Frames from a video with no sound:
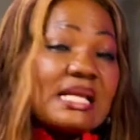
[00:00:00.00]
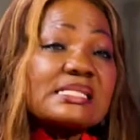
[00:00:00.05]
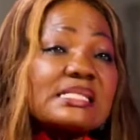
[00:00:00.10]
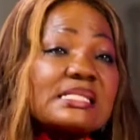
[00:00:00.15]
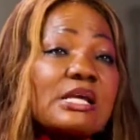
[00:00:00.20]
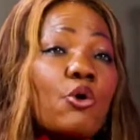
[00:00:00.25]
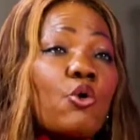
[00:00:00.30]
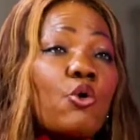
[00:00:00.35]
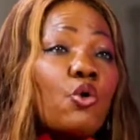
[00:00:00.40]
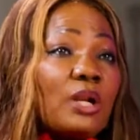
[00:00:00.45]

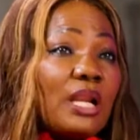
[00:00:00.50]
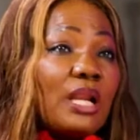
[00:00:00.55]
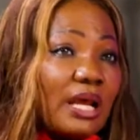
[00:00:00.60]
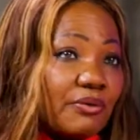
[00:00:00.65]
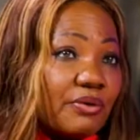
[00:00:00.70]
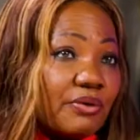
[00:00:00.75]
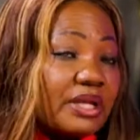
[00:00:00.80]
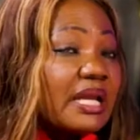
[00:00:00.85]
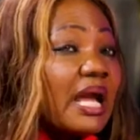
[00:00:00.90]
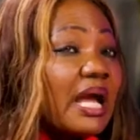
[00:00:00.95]
is a
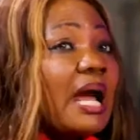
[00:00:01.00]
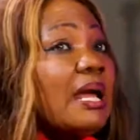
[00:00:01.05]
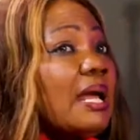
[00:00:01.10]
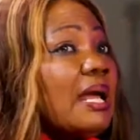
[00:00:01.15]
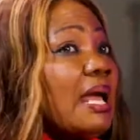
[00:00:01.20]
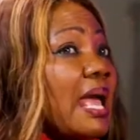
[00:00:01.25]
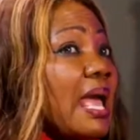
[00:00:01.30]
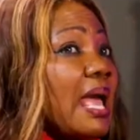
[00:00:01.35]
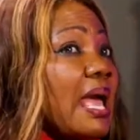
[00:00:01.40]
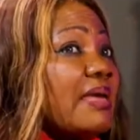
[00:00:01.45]
choleric.
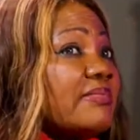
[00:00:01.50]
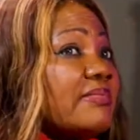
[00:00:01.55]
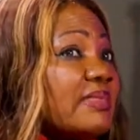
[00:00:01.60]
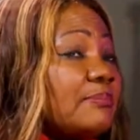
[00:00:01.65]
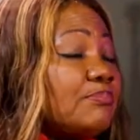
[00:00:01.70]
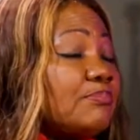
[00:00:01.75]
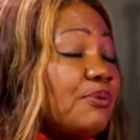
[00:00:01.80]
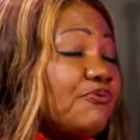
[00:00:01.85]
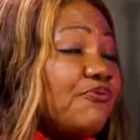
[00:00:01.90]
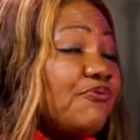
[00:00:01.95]

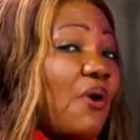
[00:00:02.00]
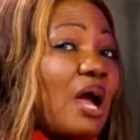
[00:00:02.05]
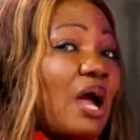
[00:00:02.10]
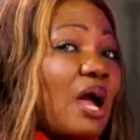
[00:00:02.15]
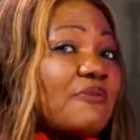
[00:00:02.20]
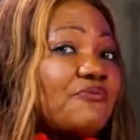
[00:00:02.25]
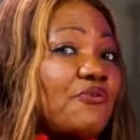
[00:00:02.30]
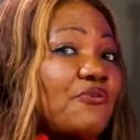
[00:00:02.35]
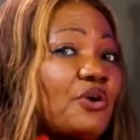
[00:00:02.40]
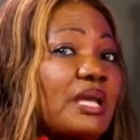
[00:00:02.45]
And then before
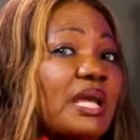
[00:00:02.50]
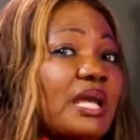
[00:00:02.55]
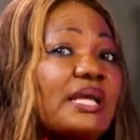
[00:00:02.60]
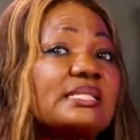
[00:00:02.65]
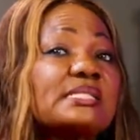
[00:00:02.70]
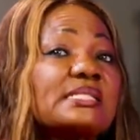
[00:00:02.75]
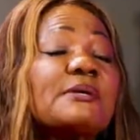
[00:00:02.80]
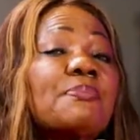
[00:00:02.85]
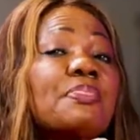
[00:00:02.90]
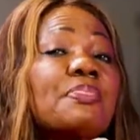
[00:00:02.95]
I
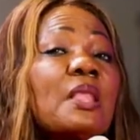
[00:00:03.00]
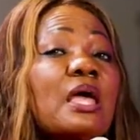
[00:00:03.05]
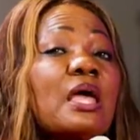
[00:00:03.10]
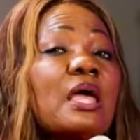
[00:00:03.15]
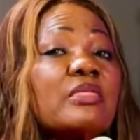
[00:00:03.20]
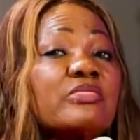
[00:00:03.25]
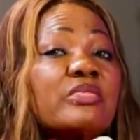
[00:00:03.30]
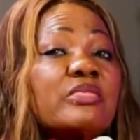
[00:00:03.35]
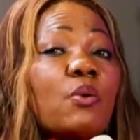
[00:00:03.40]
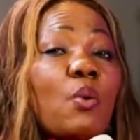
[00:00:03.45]
forget,
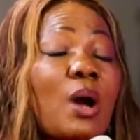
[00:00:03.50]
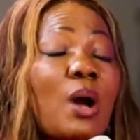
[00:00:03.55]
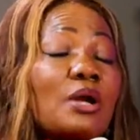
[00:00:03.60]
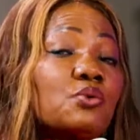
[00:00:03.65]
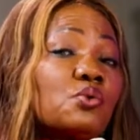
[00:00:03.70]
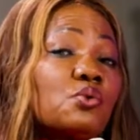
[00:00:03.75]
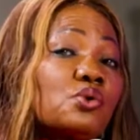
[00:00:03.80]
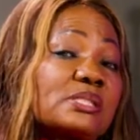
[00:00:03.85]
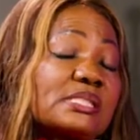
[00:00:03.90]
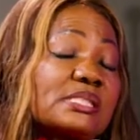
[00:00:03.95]
the
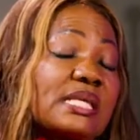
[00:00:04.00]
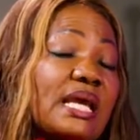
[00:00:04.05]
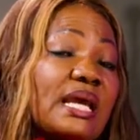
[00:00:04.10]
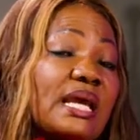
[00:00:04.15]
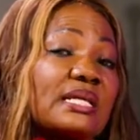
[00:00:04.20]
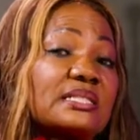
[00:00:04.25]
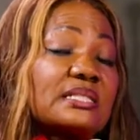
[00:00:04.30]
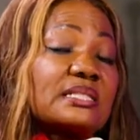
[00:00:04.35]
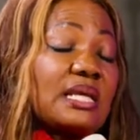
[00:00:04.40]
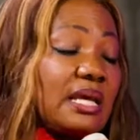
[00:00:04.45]
one who
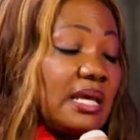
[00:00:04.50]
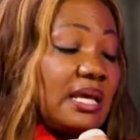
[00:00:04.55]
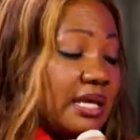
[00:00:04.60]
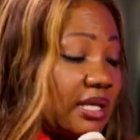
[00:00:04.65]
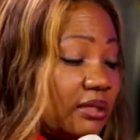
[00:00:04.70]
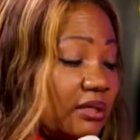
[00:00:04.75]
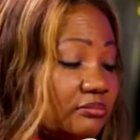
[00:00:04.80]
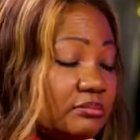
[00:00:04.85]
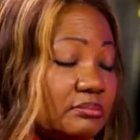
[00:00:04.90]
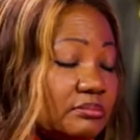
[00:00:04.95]
said
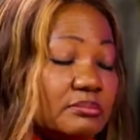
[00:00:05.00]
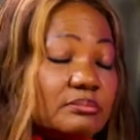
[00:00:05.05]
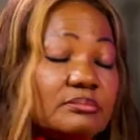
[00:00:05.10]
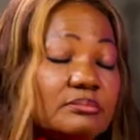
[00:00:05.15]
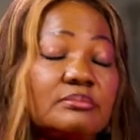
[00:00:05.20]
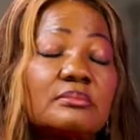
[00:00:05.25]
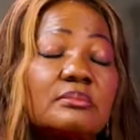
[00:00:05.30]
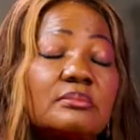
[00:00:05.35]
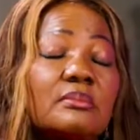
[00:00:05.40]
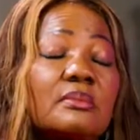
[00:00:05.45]

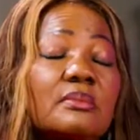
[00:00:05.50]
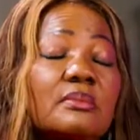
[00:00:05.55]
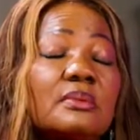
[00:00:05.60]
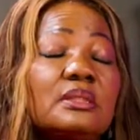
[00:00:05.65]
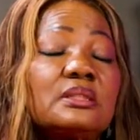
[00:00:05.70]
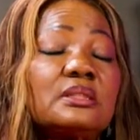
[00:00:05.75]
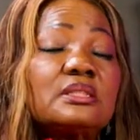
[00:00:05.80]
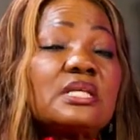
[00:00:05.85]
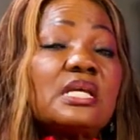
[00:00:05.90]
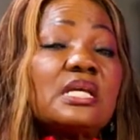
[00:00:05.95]
um,
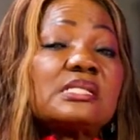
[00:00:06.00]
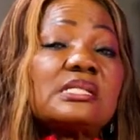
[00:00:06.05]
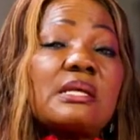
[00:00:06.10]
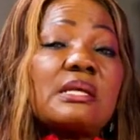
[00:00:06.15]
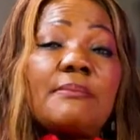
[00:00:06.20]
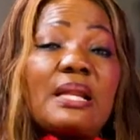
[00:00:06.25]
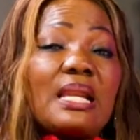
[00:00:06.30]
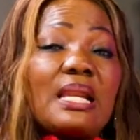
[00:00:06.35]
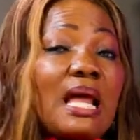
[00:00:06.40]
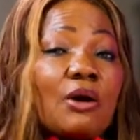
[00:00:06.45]
she's
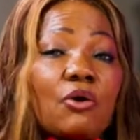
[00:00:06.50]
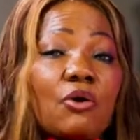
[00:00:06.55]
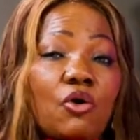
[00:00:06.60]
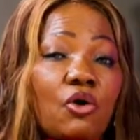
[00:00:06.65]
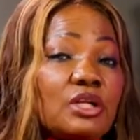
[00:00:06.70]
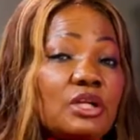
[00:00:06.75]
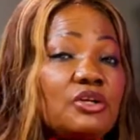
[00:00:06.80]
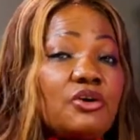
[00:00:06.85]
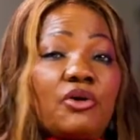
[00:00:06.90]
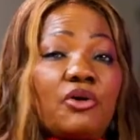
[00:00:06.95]
a
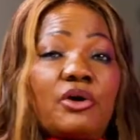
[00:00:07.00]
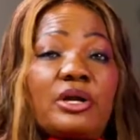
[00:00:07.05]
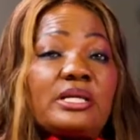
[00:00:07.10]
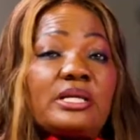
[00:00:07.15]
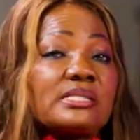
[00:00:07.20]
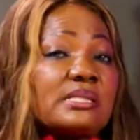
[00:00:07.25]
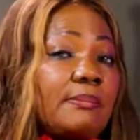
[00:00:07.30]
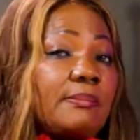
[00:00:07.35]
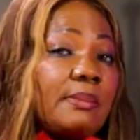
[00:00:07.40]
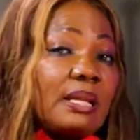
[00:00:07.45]
melancholy or
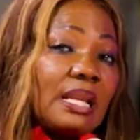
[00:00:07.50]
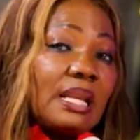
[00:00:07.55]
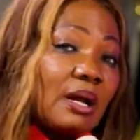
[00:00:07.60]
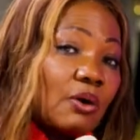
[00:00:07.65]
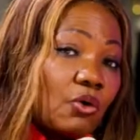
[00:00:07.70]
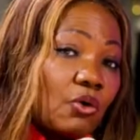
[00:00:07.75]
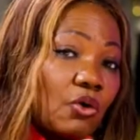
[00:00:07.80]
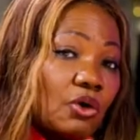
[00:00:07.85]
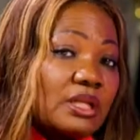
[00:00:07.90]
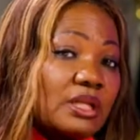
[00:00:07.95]
he's a
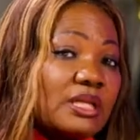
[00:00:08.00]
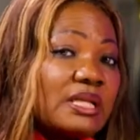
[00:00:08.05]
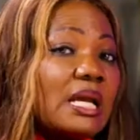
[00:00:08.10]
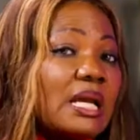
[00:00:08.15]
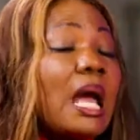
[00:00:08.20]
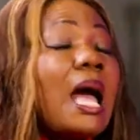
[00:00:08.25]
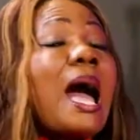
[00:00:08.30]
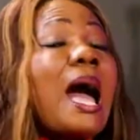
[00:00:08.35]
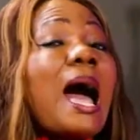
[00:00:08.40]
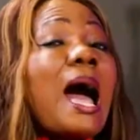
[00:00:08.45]

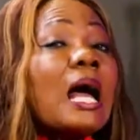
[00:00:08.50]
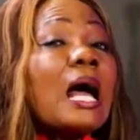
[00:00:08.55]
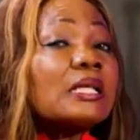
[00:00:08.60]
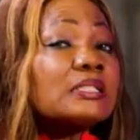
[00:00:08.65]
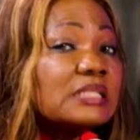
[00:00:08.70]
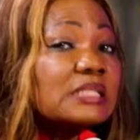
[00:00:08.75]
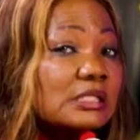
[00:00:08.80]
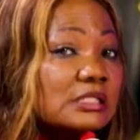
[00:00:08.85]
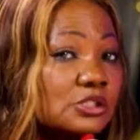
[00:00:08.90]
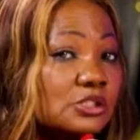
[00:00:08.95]
melancholy,
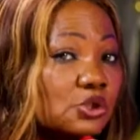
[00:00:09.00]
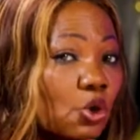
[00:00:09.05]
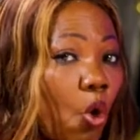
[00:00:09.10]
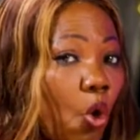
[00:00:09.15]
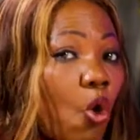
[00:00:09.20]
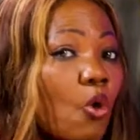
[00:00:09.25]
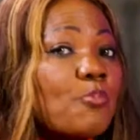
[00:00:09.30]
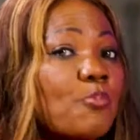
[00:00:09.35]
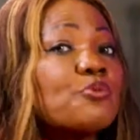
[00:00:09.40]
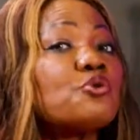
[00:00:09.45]
I just
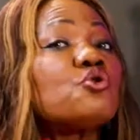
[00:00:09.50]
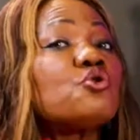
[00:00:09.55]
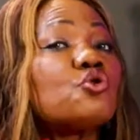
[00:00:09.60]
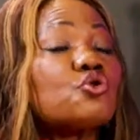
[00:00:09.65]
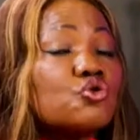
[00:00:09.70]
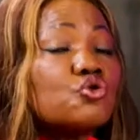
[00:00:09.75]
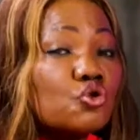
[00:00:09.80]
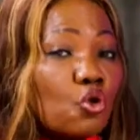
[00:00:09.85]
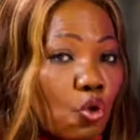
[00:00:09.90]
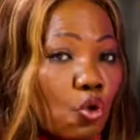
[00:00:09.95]
hope
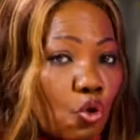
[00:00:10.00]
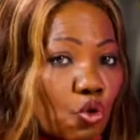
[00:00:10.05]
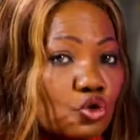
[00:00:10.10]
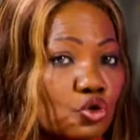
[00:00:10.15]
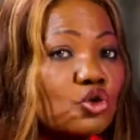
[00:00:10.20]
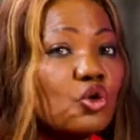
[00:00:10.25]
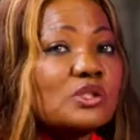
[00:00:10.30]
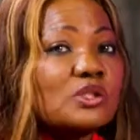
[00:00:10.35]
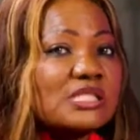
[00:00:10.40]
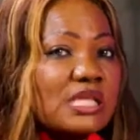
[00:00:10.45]
you know
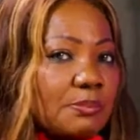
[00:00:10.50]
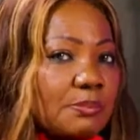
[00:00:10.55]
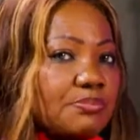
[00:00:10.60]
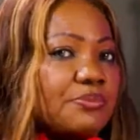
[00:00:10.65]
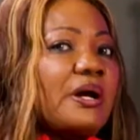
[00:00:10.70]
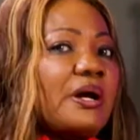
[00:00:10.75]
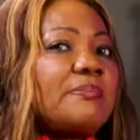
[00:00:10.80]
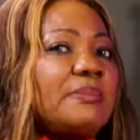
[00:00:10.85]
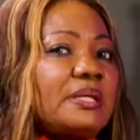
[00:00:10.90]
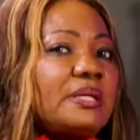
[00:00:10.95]
your
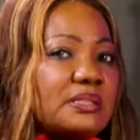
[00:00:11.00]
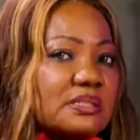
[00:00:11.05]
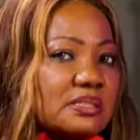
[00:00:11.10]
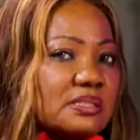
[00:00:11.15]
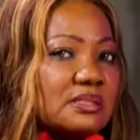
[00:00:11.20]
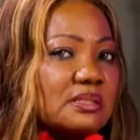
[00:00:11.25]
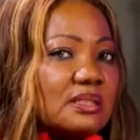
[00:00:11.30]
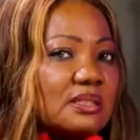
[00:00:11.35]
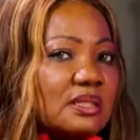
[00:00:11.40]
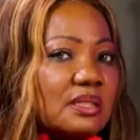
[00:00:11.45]

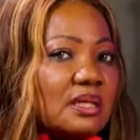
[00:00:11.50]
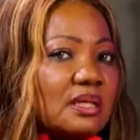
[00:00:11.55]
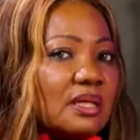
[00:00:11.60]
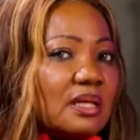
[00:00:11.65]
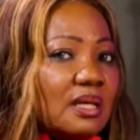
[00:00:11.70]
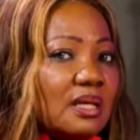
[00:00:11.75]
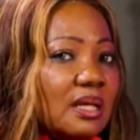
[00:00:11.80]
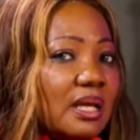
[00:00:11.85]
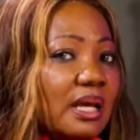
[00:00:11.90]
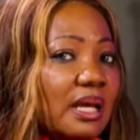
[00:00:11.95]
temperament.
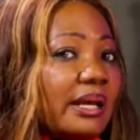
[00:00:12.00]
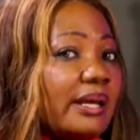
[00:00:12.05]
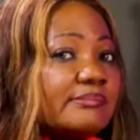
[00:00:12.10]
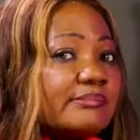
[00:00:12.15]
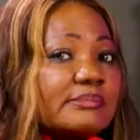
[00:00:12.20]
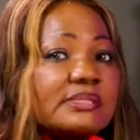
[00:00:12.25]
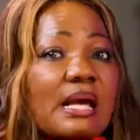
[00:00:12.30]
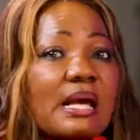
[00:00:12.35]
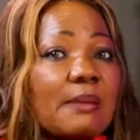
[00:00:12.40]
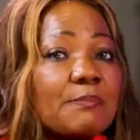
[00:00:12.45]
Mm.
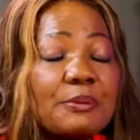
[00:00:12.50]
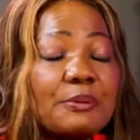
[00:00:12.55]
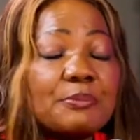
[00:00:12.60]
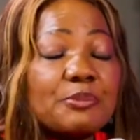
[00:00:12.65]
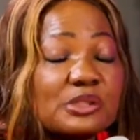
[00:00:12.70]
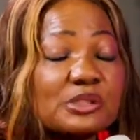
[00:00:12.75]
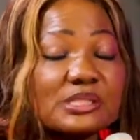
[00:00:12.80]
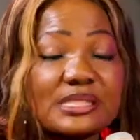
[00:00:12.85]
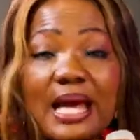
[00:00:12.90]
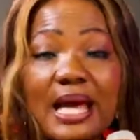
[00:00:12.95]
Um, some
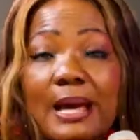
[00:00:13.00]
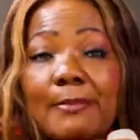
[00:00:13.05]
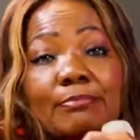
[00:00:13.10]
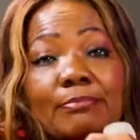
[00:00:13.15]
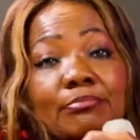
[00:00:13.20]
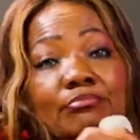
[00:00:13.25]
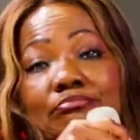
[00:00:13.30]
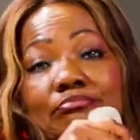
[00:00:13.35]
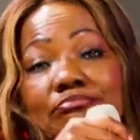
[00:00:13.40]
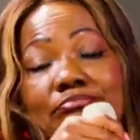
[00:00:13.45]
people say
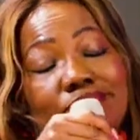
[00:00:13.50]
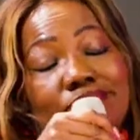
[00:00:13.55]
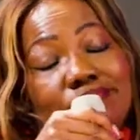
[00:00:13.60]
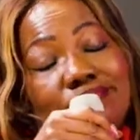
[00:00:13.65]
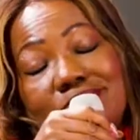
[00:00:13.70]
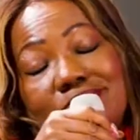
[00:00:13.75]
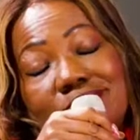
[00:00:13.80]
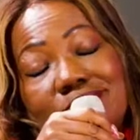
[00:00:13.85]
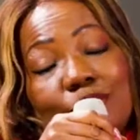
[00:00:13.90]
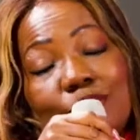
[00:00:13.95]
I'm
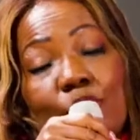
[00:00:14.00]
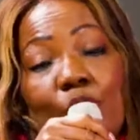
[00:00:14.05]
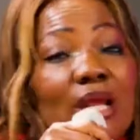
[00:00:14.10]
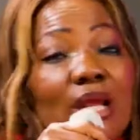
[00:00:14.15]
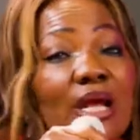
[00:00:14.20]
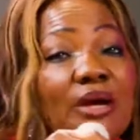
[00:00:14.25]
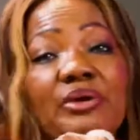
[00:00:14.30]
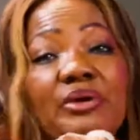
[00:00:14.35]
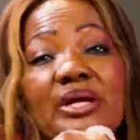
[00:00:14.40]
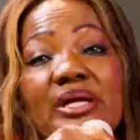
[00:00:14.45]

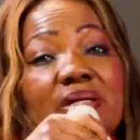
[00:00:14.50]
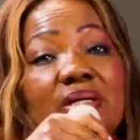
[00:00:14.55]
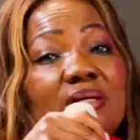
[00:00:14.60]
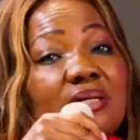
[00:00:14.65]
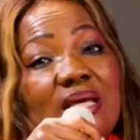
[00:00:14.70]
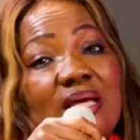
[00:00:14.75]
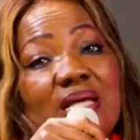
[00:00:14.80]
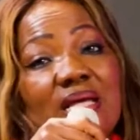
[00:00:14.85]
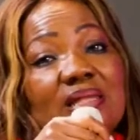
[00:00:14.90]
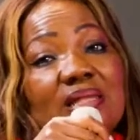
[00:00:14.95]

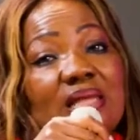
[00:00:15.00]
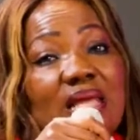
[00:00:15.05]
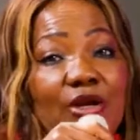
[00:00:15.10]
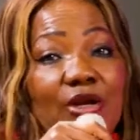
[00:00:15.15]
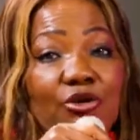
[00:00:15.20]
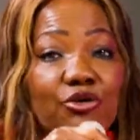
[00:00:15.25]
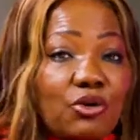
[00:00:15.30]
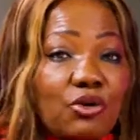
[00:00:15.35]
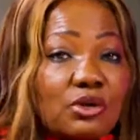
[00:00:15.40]
choleric, yet they are